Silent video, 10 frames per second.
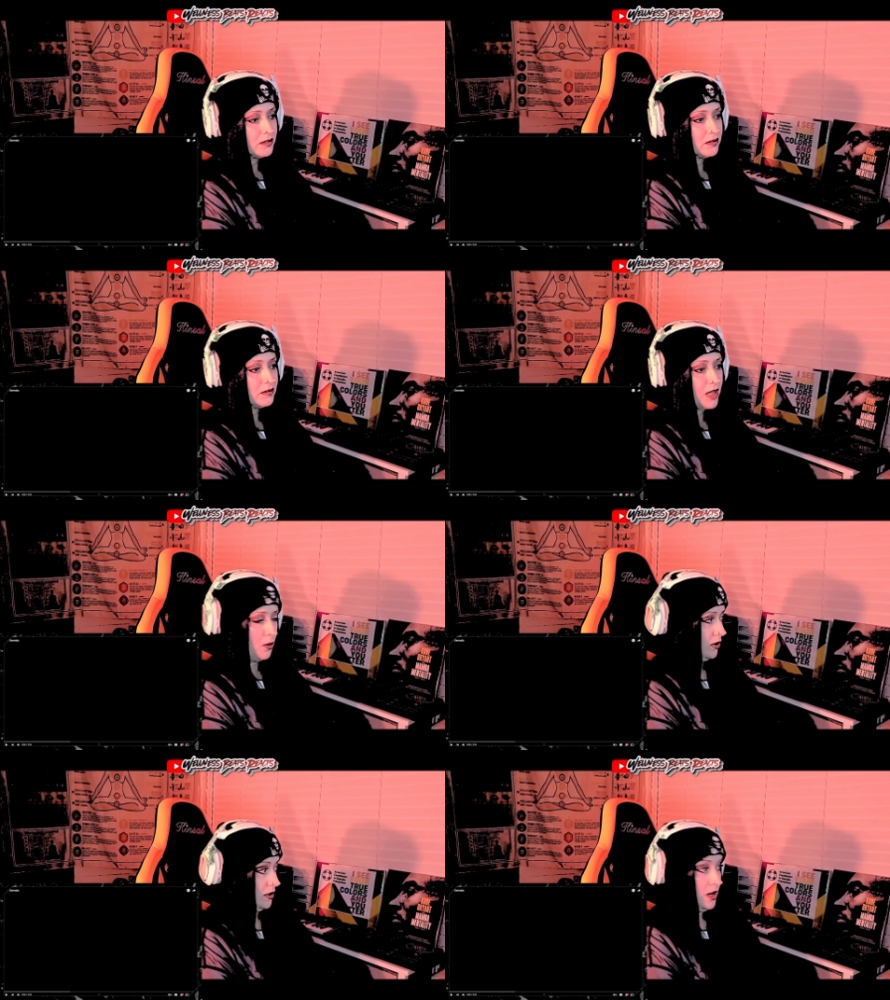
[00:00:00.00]
Yeah,
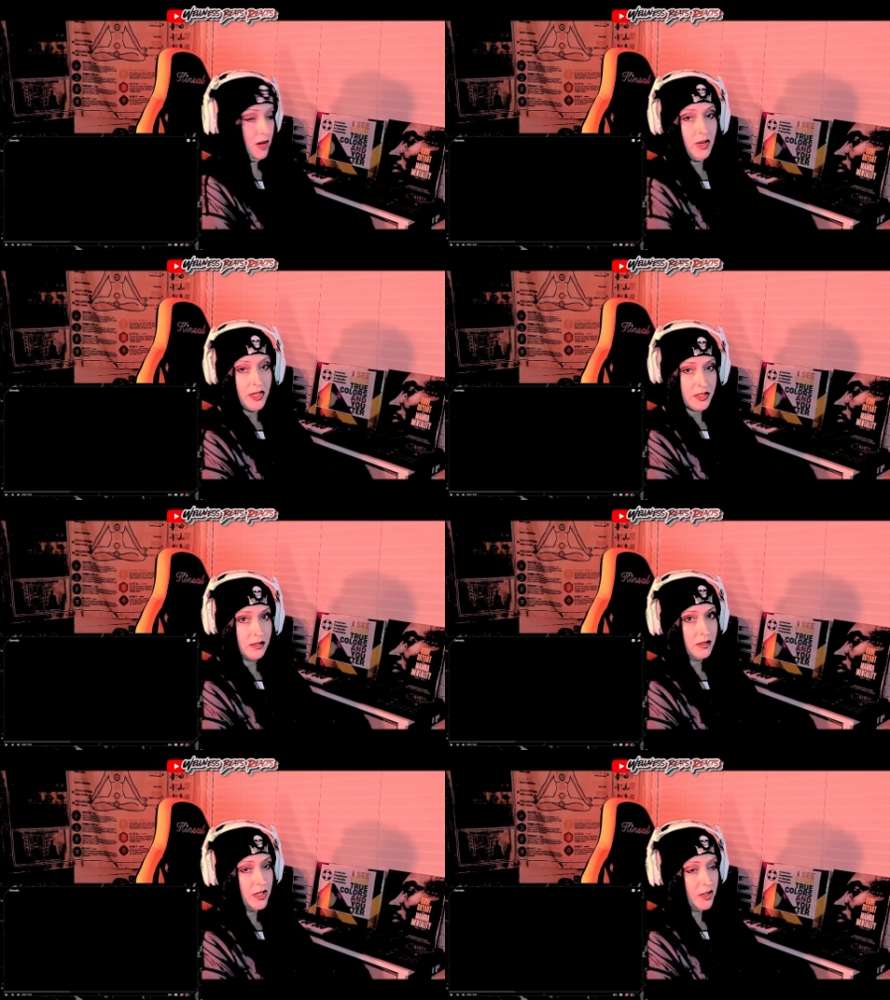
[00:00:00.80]
or not watching.
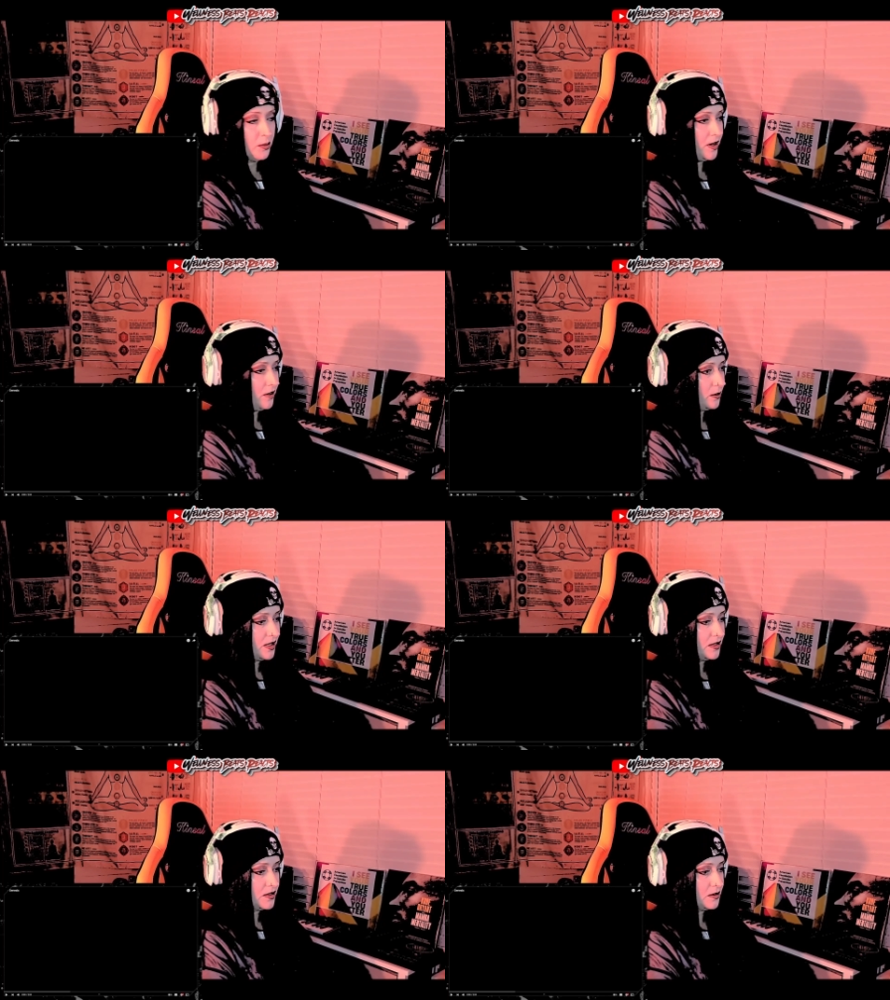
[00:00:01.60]
I hope everybody's
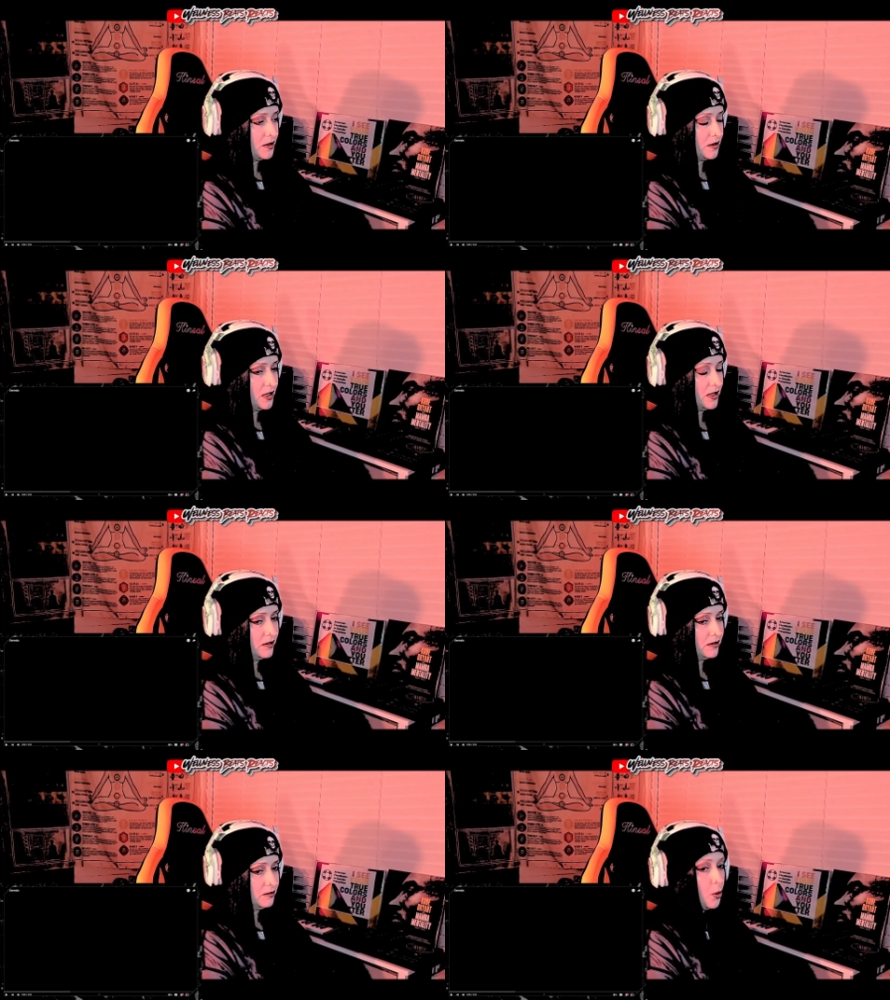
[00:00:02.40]
doing okay.
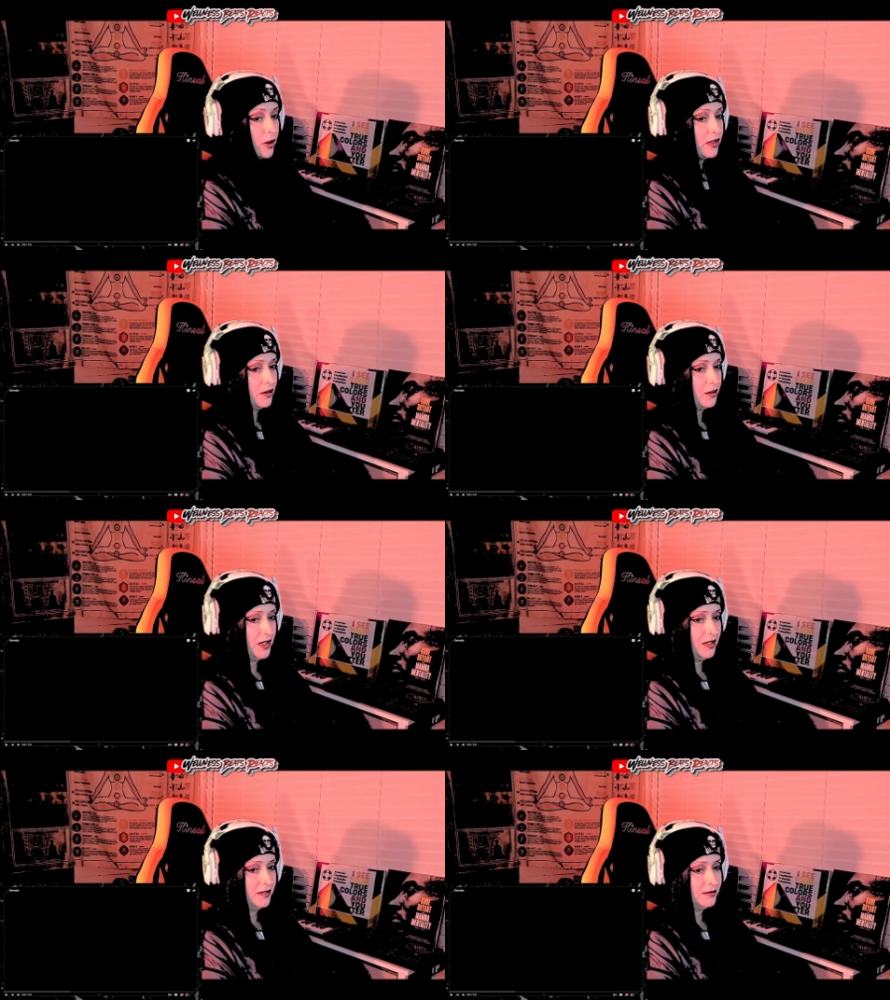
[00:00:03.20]
More than okay.
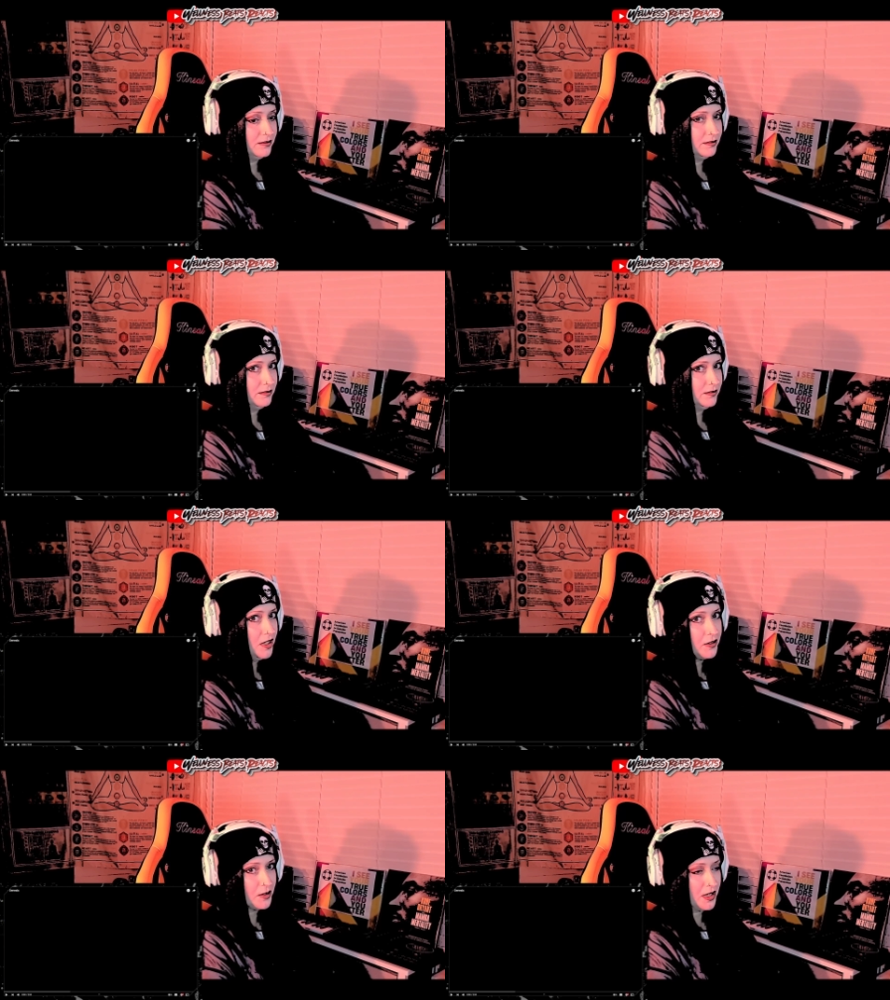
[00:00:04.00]
Love
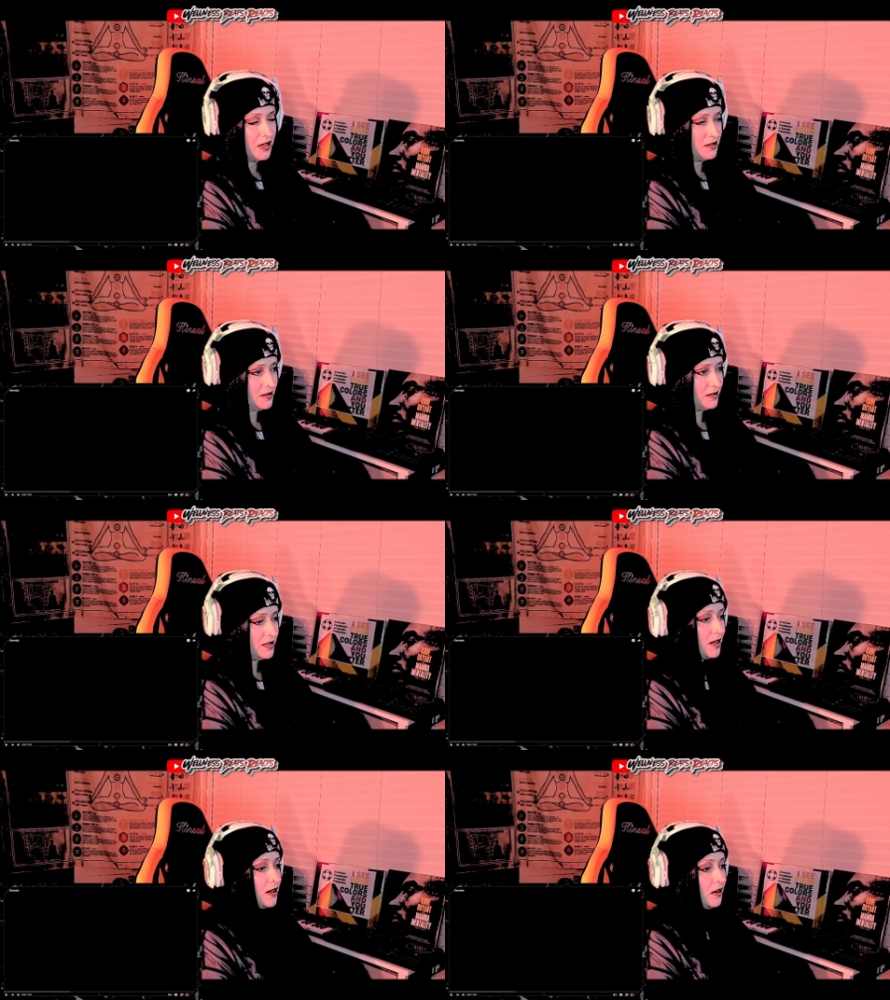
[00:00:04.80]
you guys.
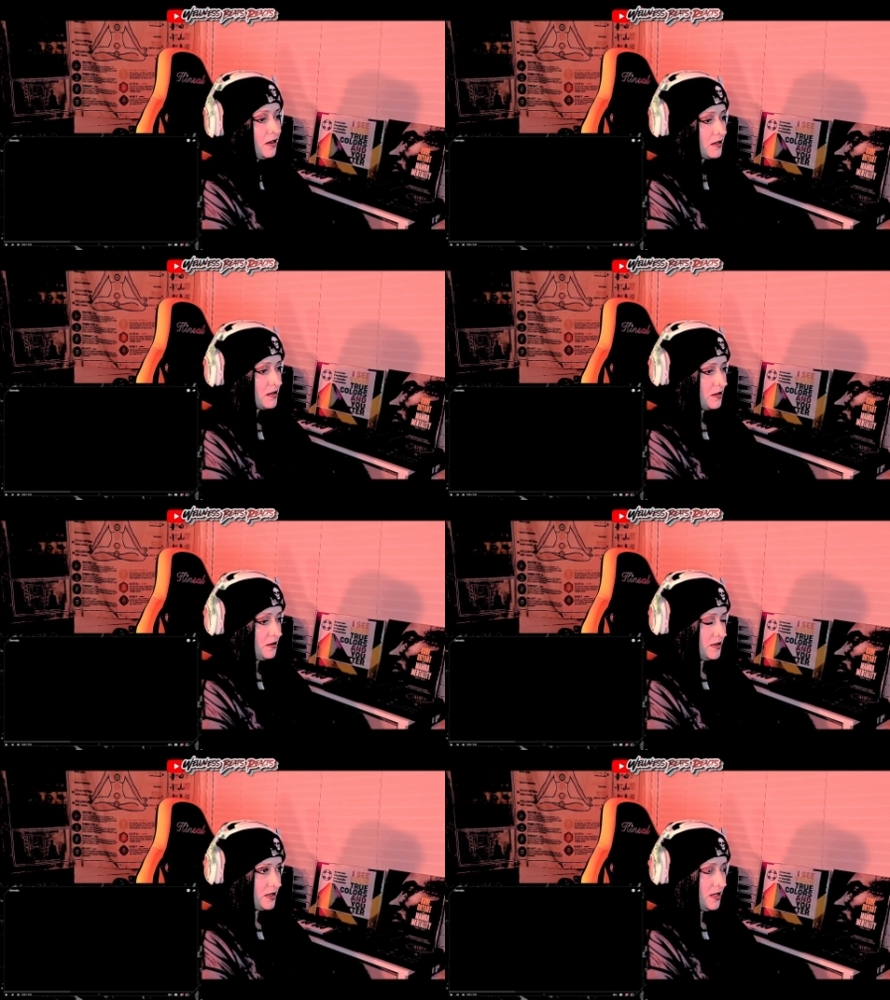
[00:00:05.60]
Take care of yourselves.